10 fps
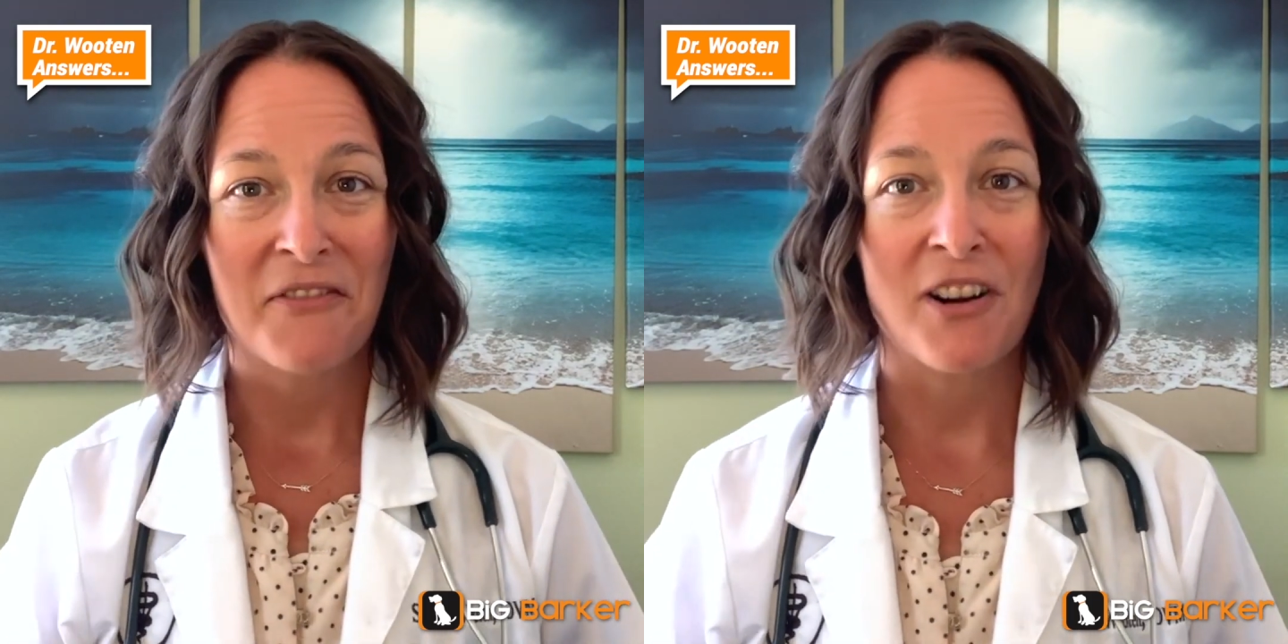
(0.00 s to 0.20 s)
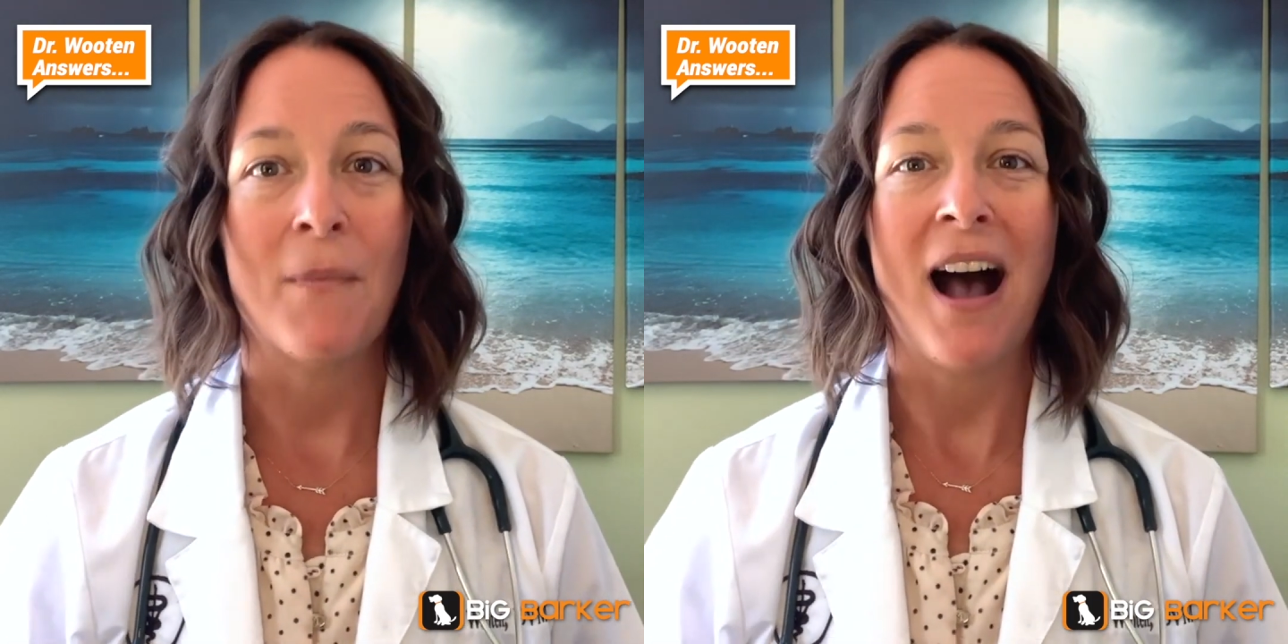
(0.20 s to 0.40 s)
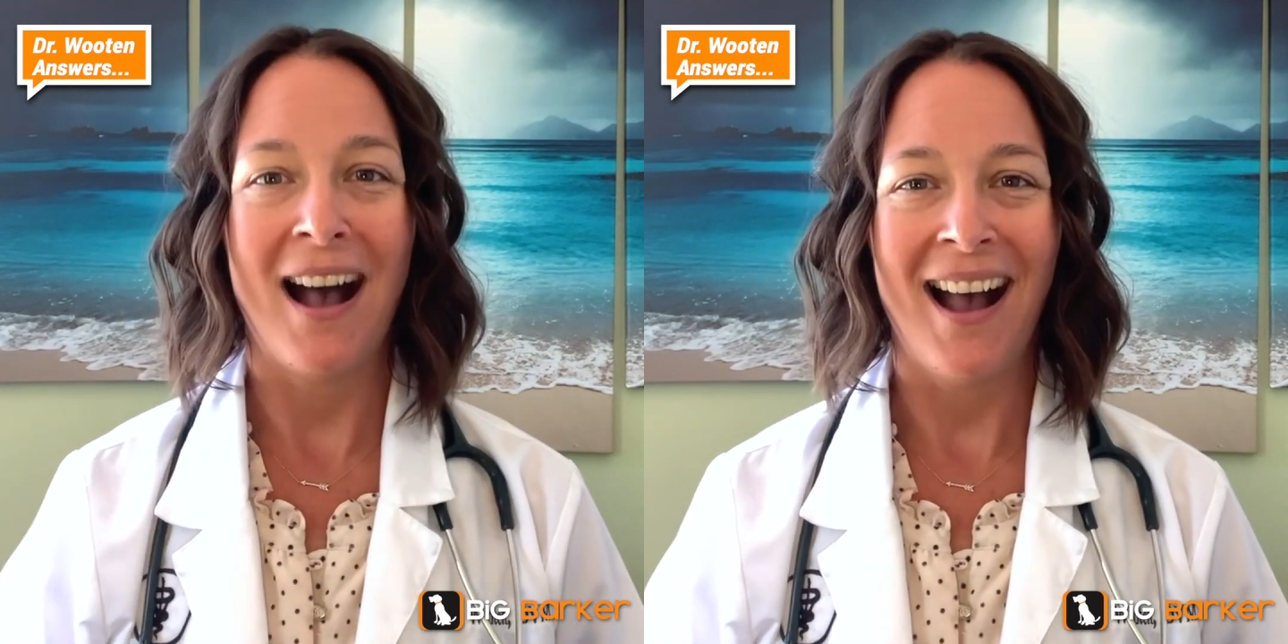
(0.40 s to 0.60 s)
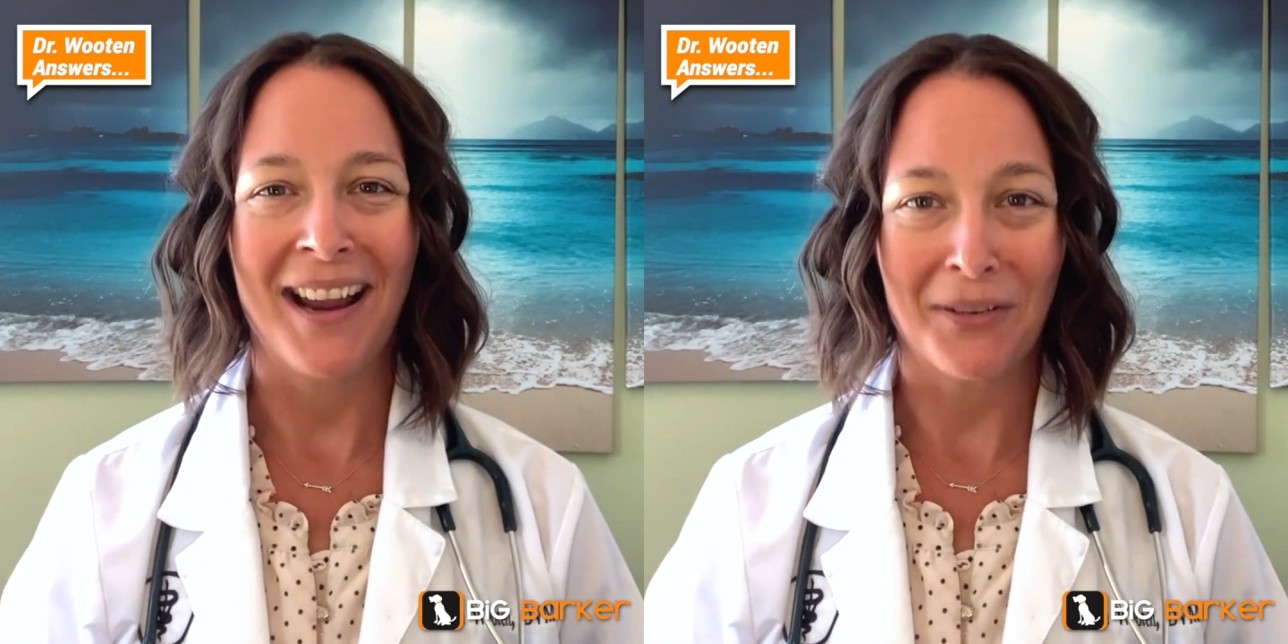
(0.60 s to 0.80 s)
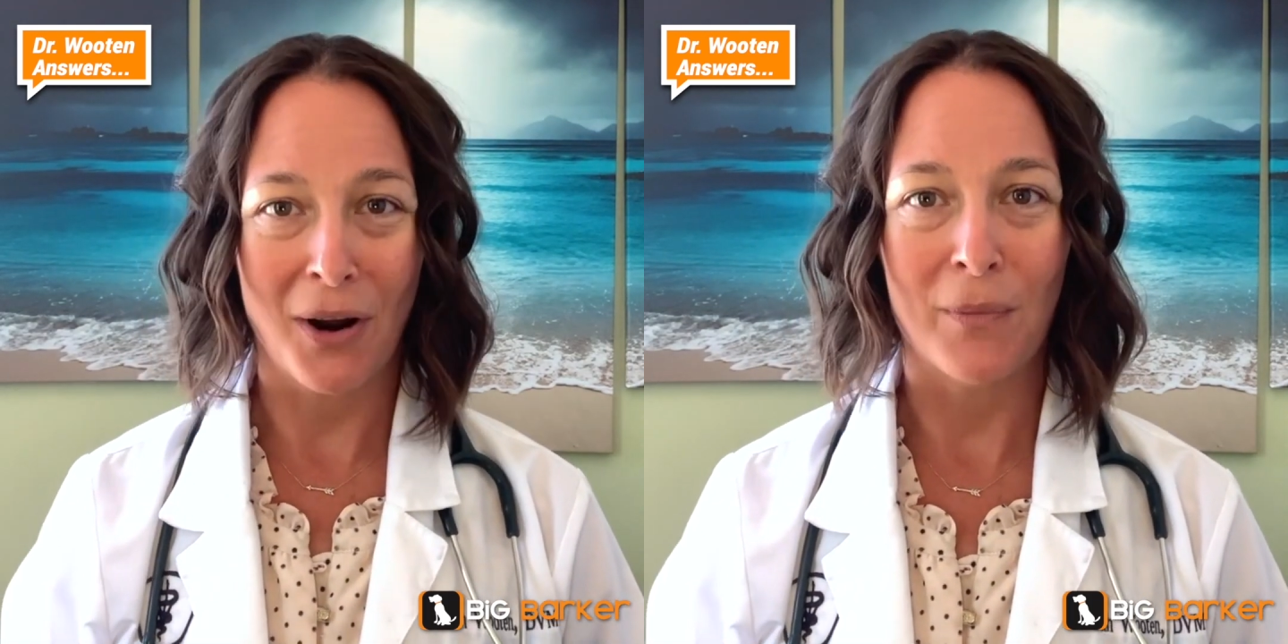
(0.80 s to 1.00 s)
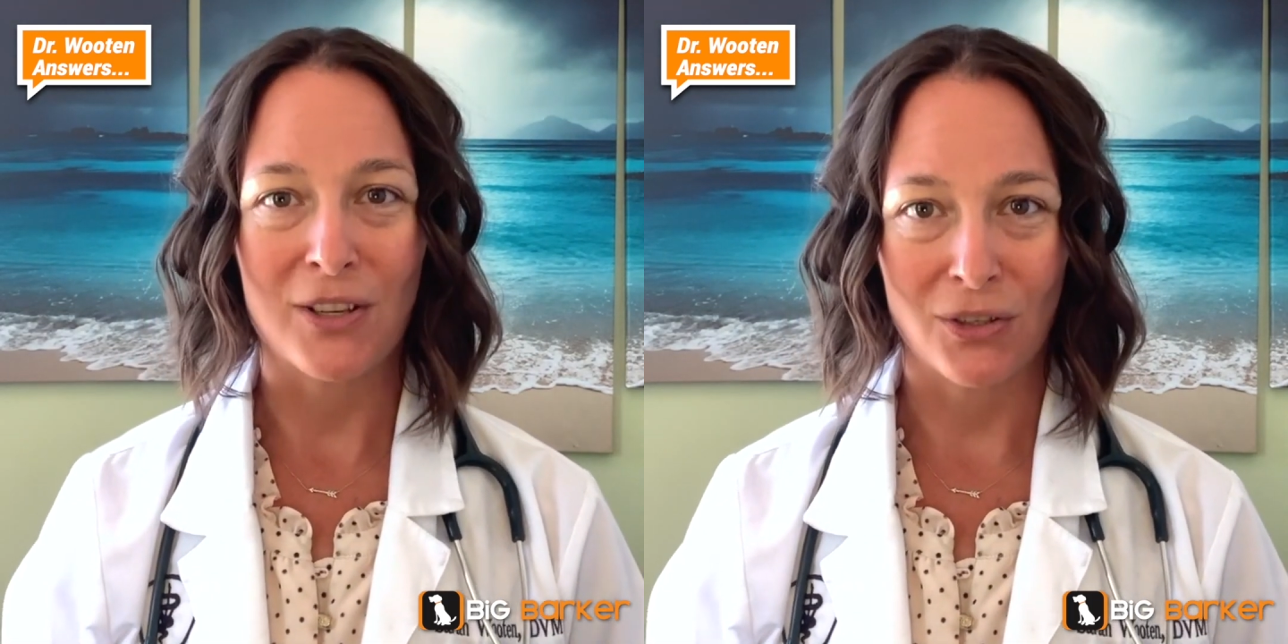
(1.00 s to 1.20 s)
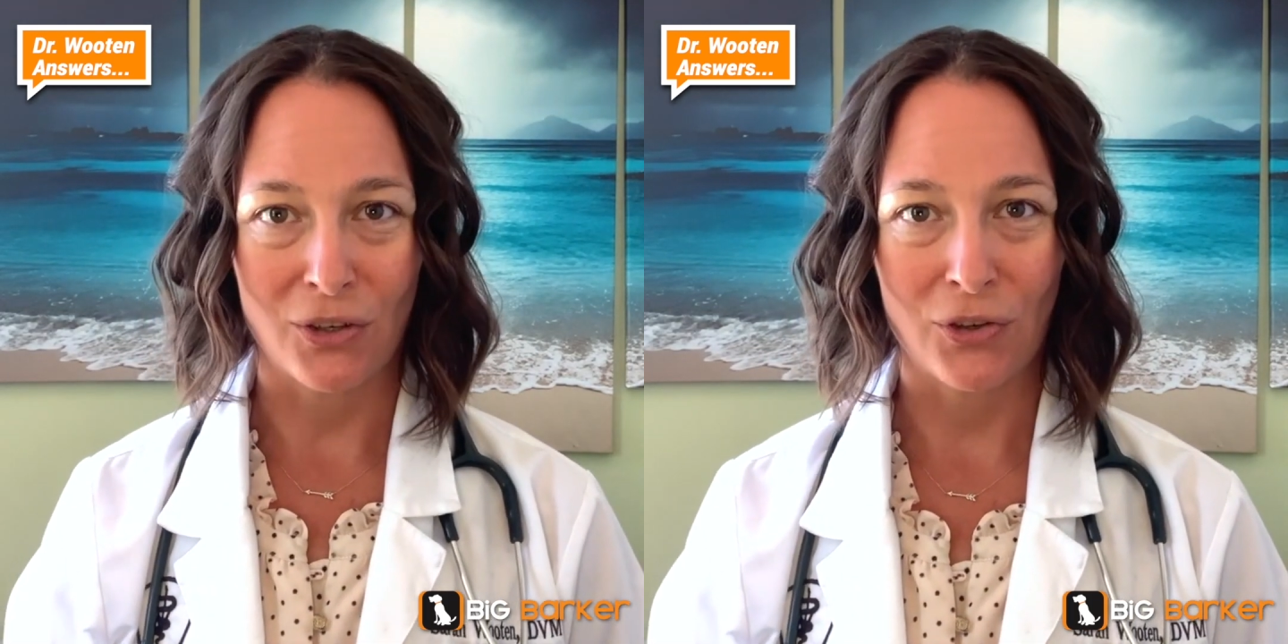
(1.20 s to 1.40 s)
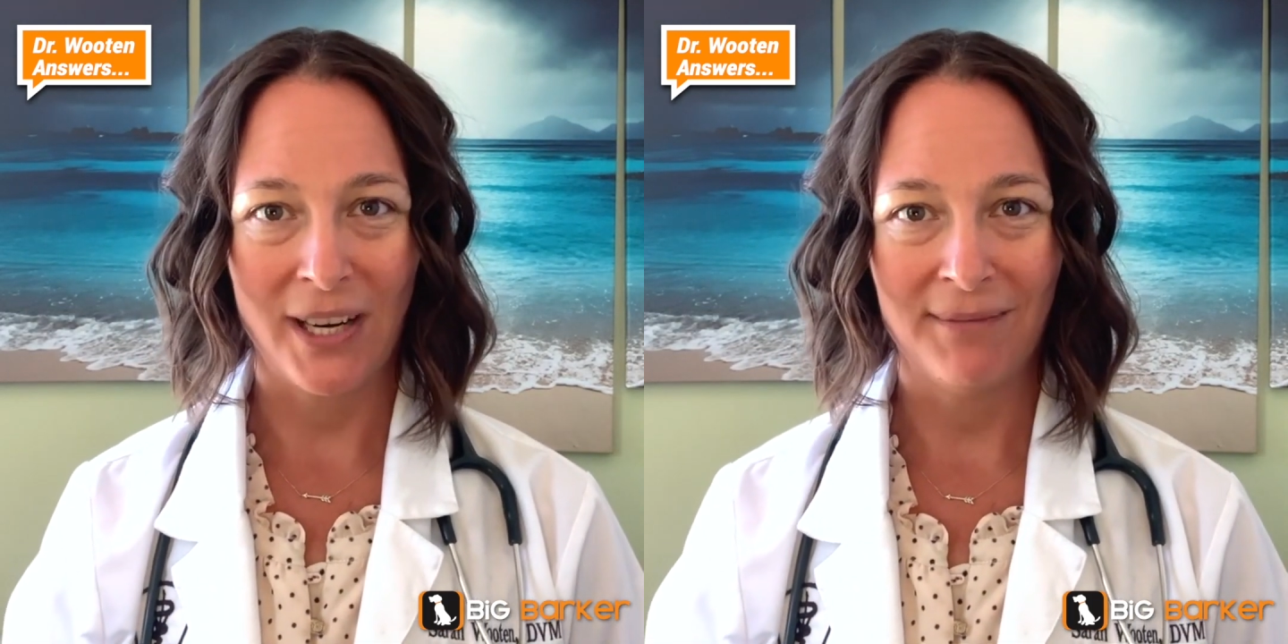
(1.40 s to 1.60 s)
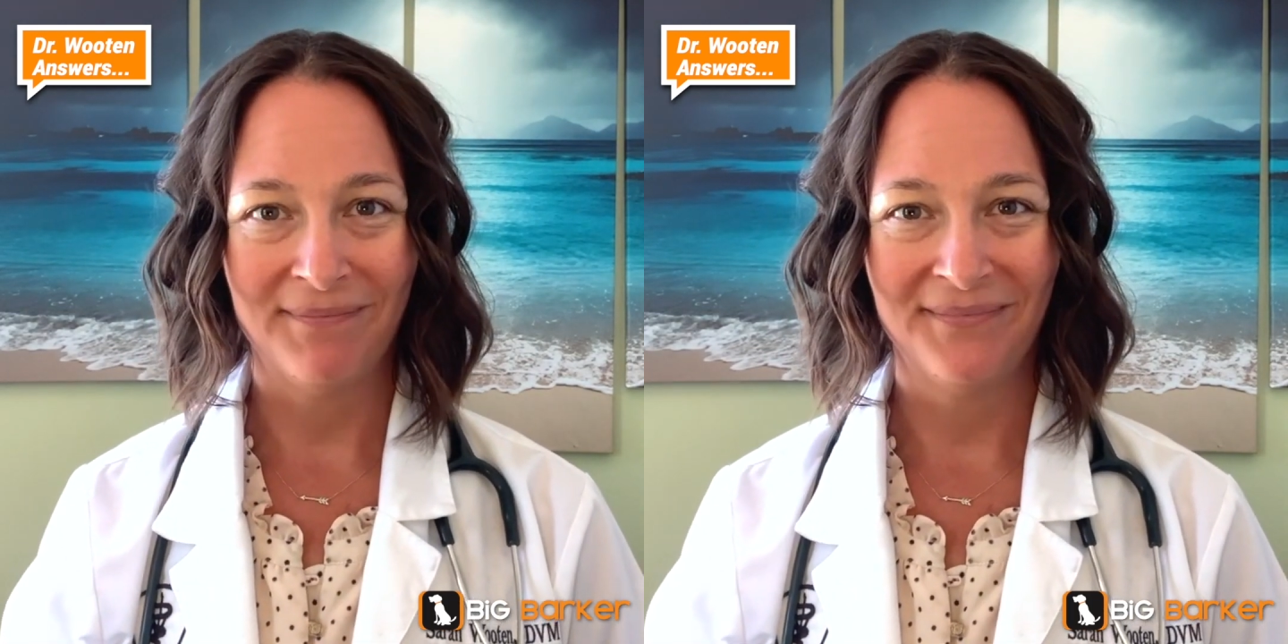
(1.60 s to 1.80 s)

from a hygroma surgery.